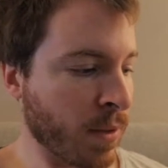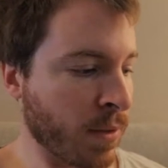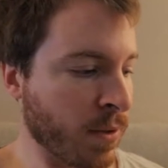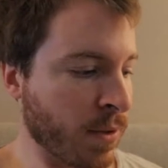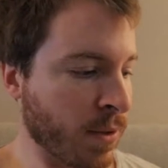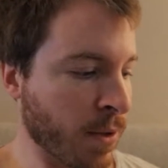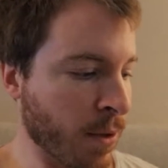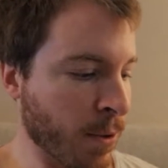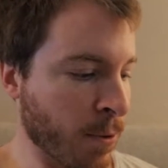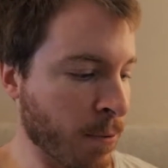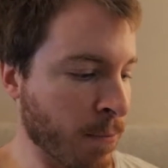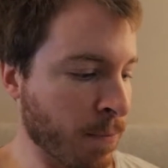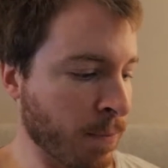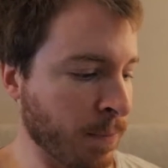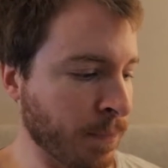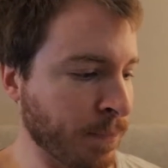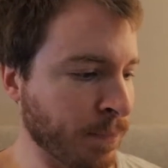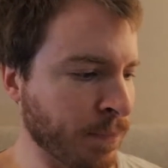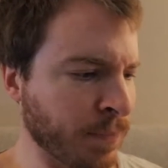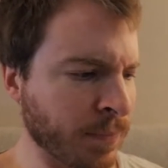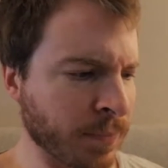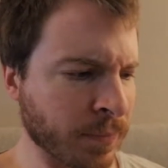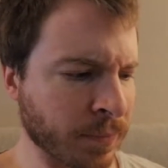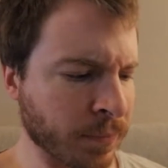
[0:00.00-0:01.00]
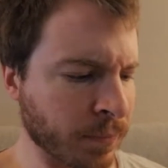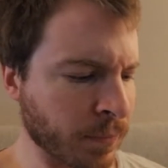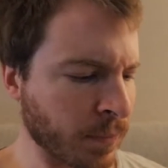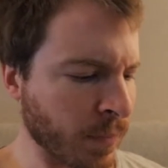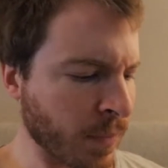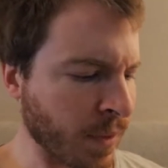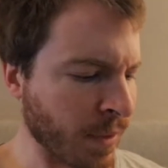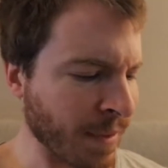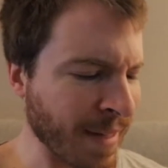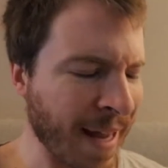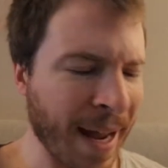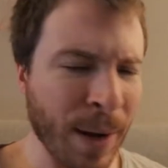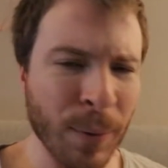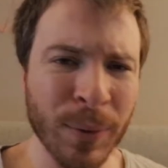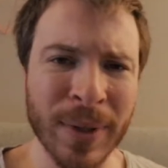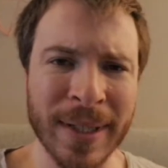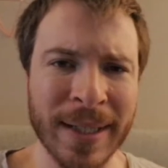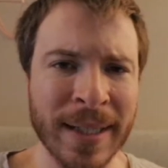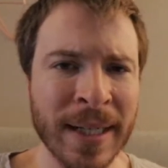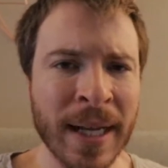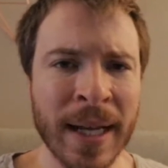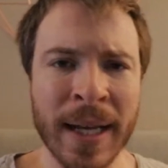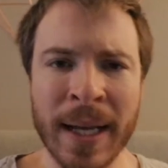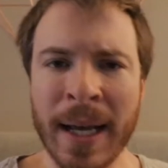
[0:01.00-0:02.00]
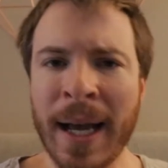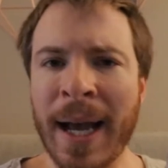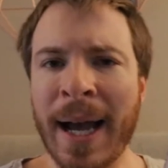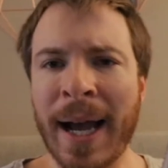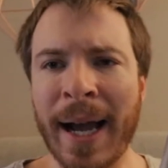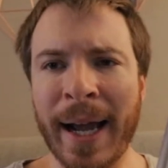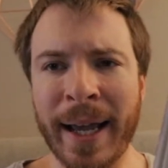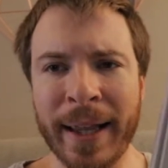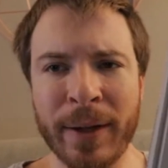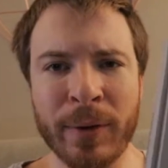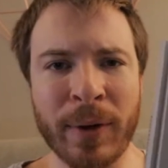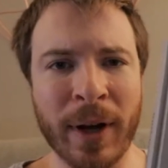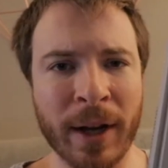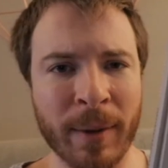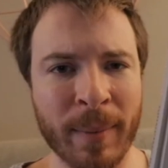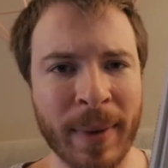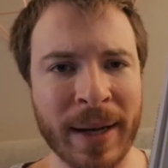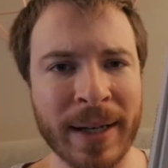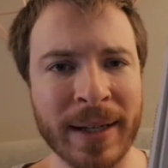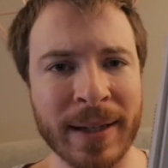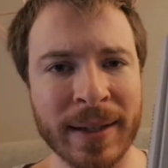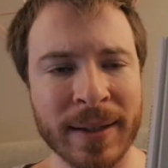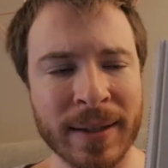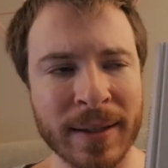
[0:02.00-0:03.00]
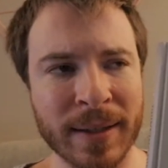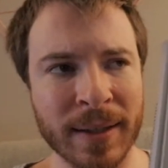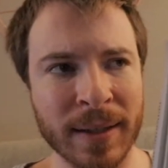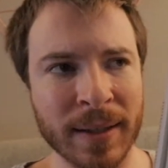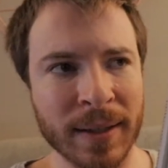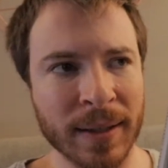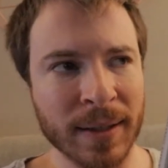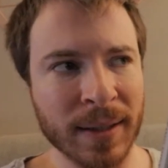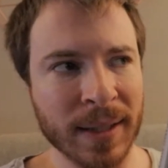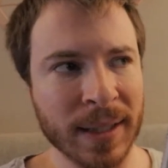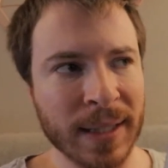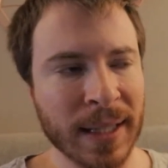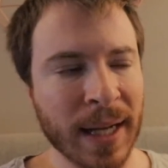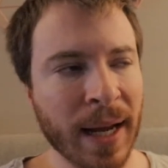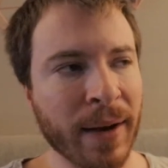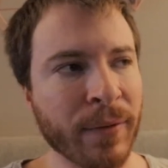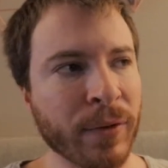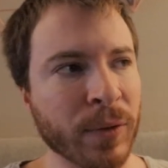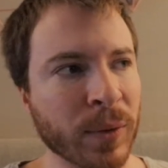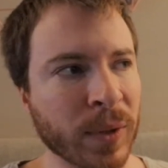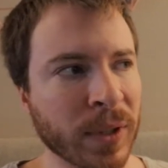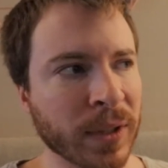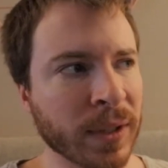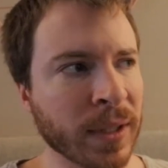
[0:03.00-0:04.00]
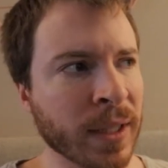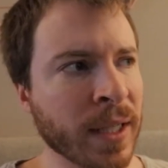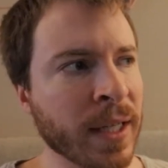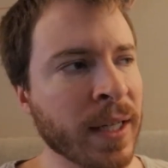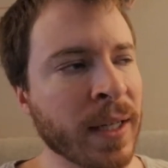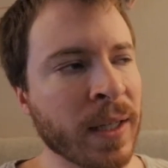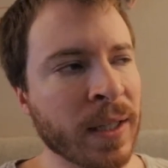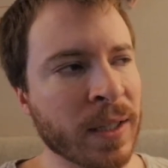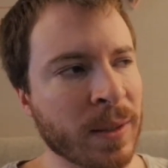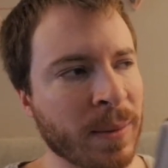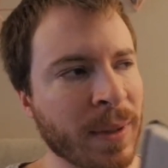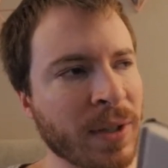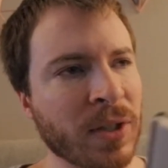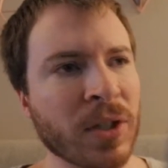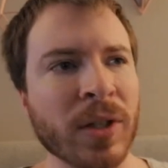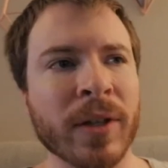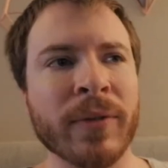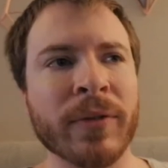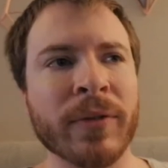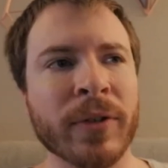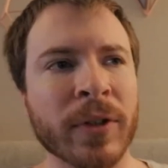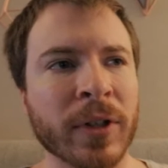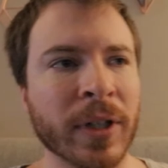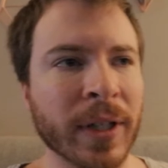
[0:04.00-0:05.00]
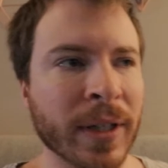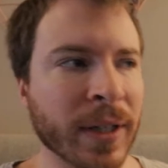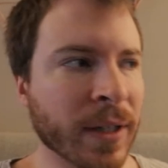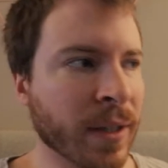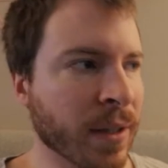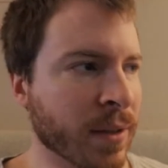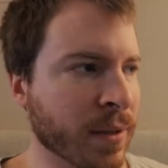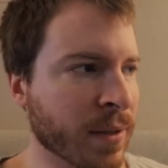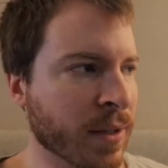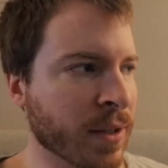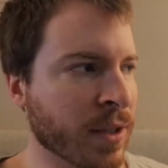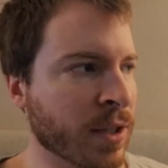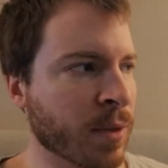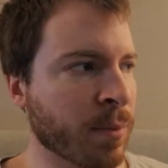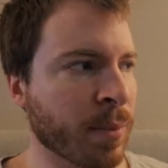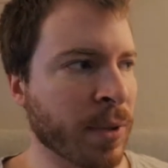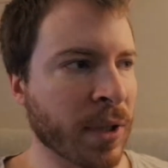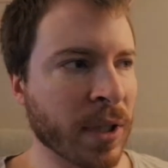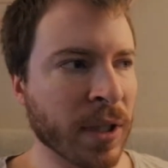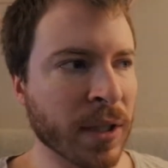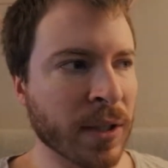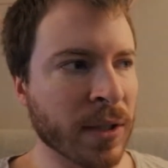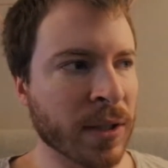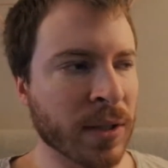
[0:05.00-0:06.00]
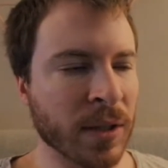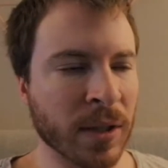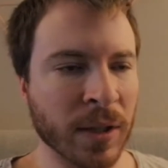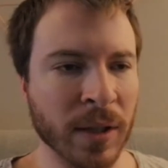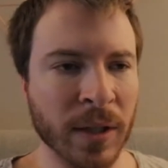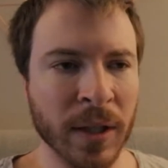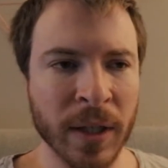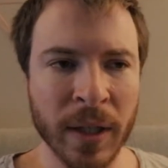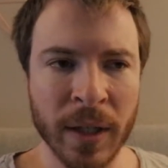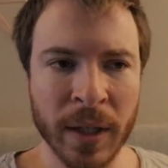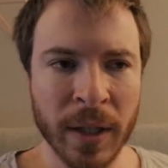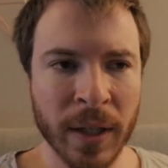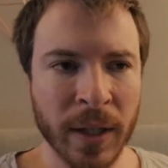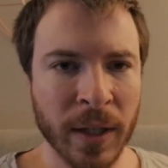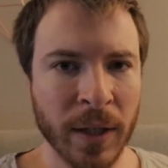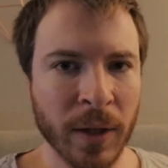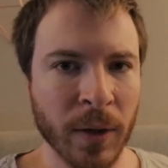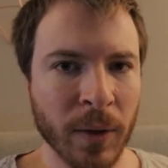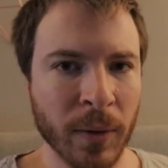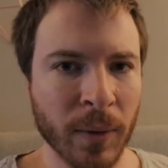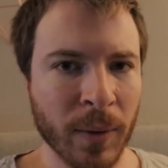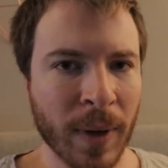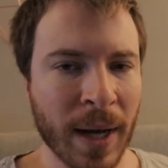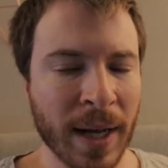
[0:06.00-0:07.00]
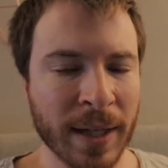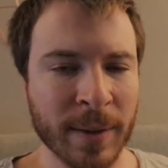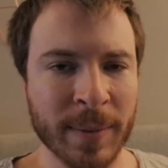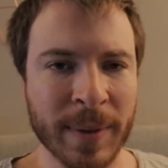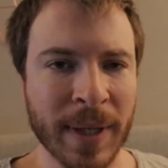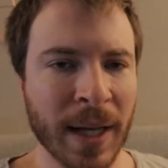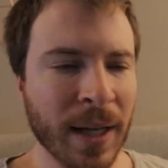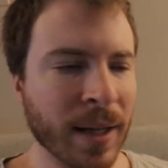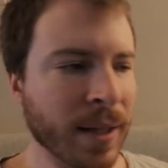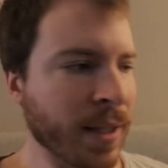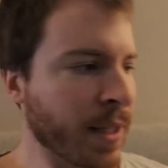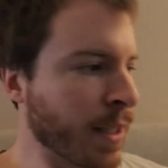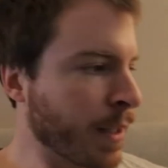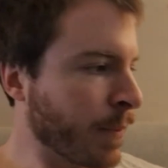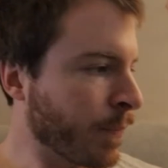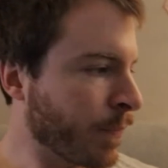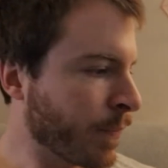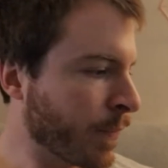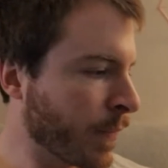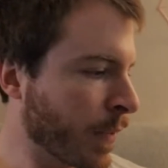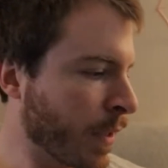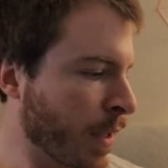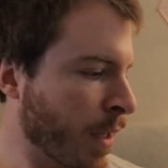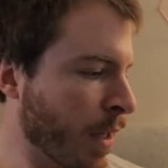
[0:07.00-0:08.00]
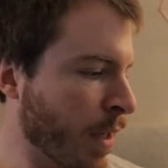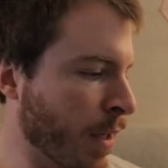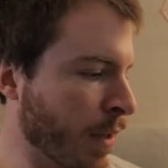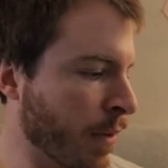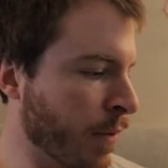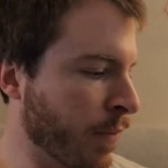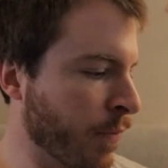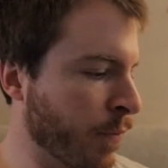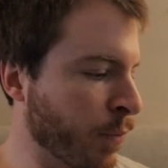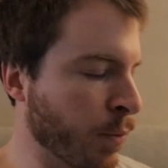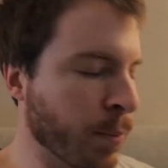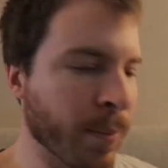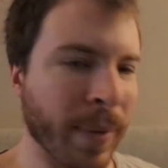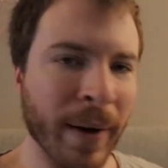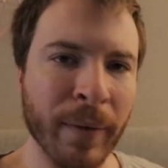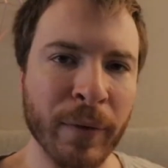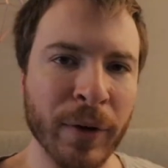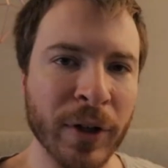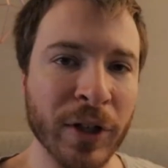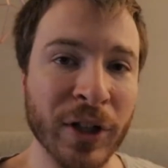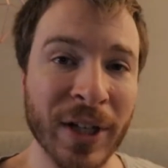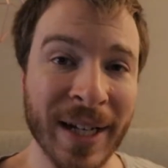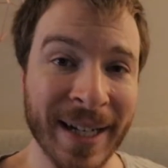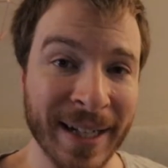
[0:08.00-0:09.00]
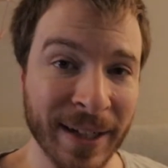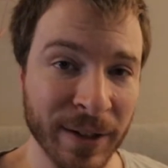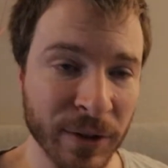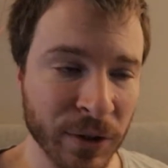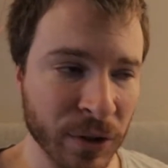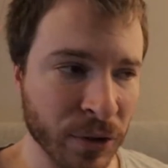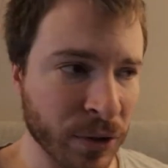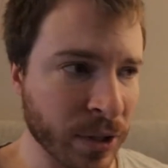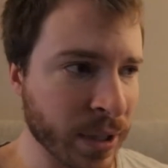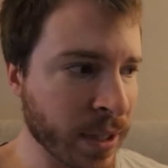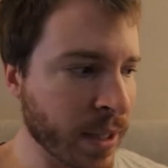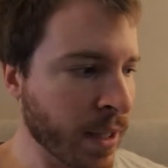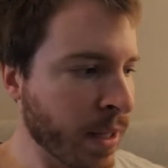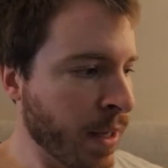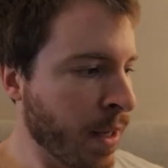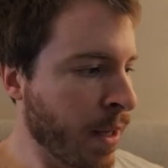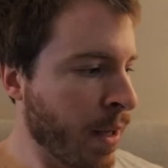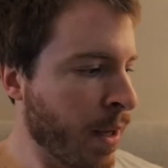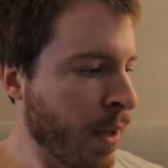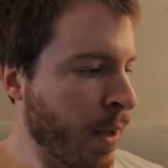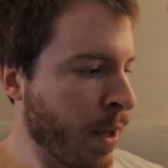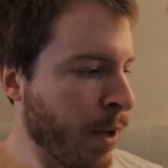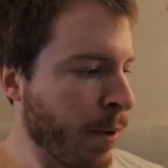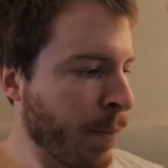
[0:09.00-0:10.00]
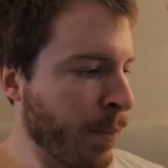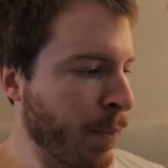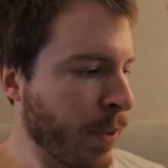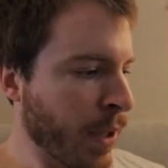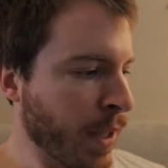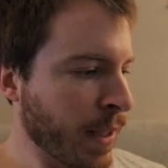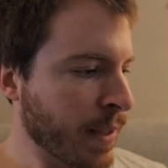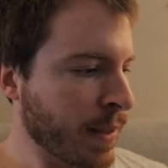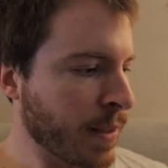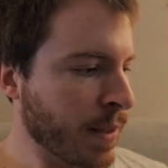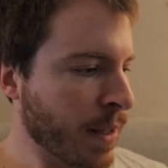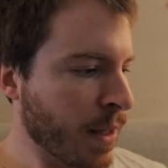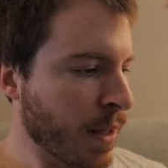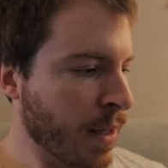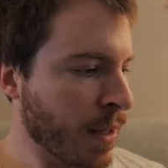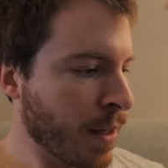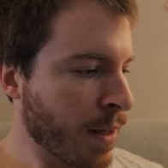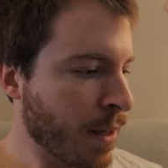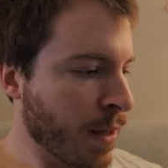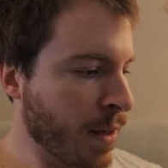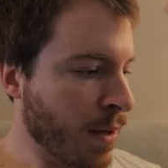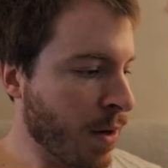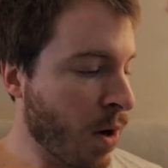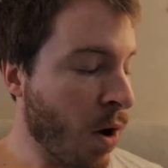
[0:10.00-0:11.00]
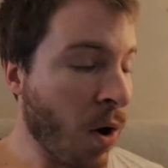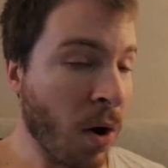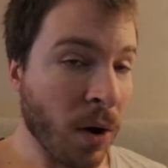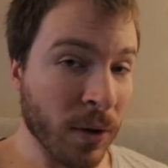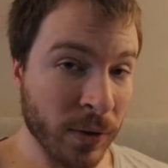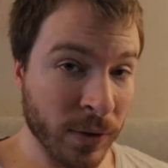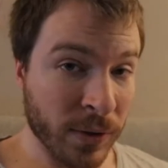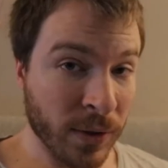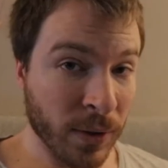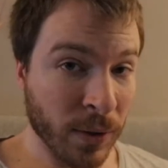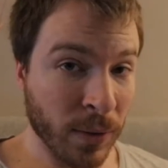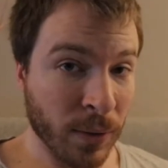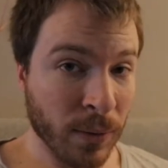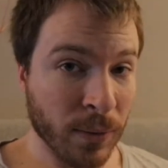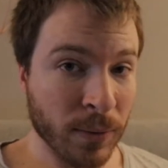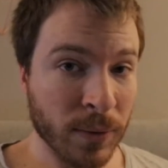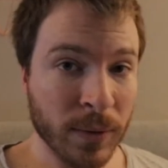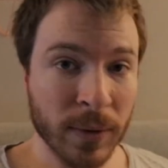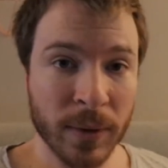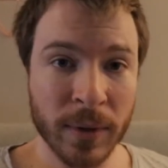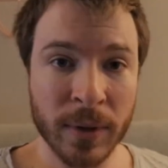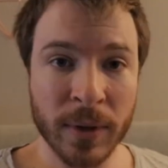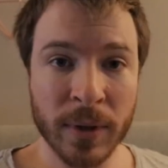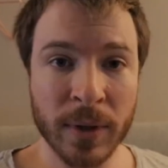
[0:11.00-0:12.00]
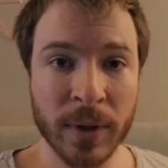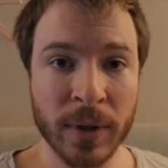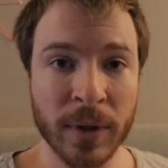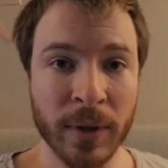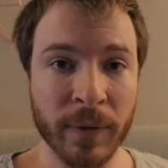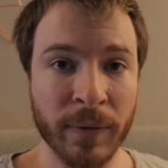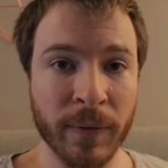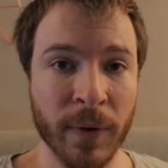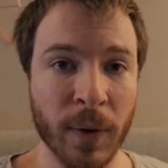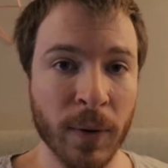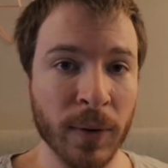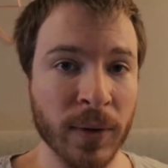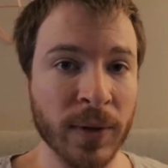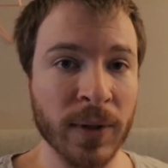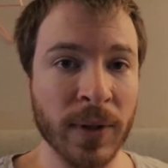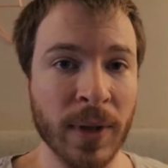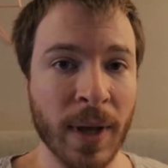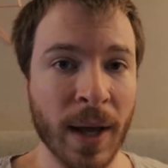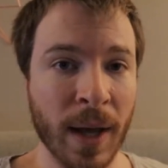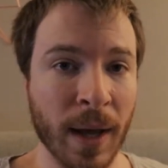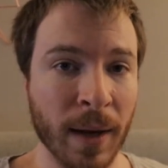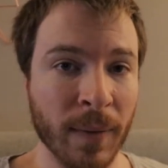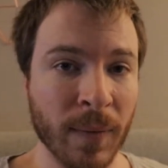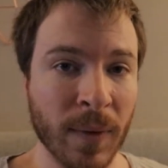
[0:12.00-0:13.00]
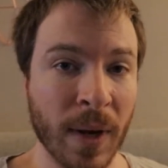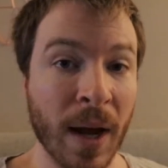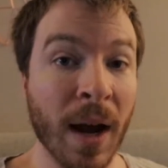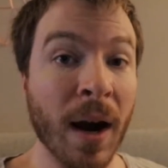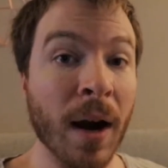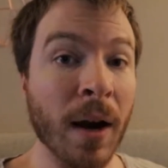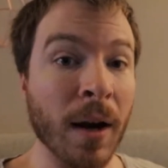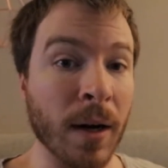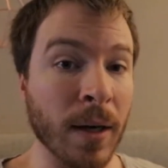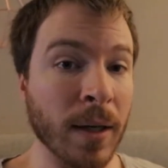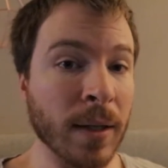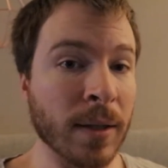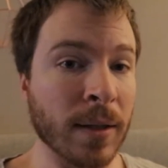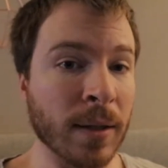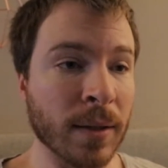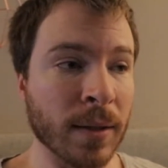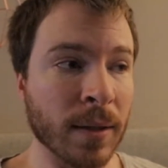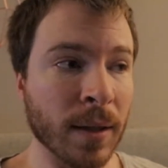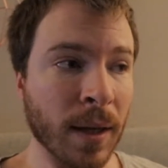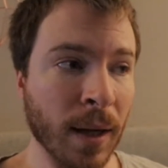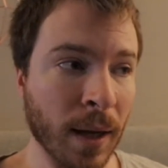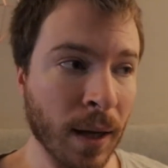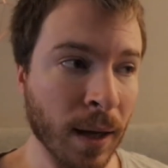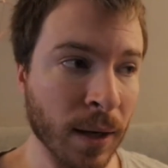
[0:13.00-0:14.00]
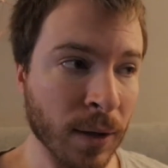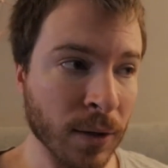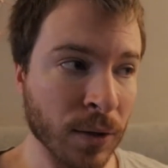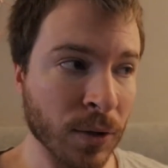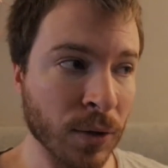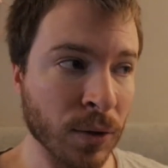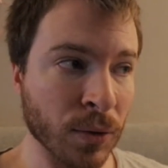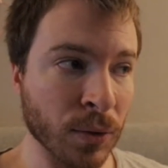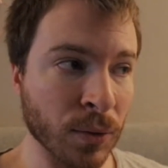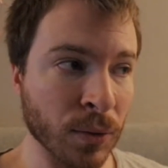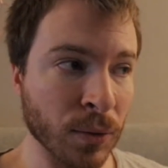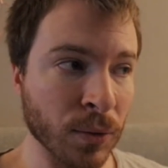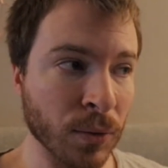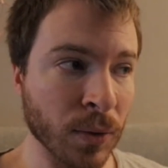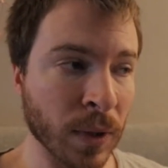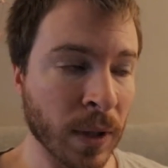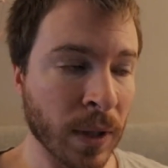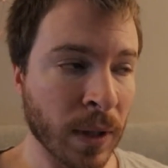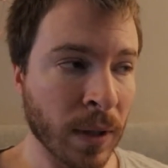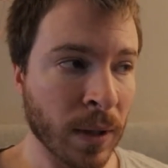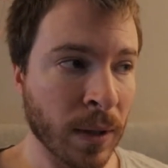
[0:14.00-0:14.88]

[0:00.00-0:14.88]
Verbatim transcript: So I would highly recommend this to everyone, especially if you're in the spirits or, you know, hospitality, food and beverage industry, but also to folks that aren't and who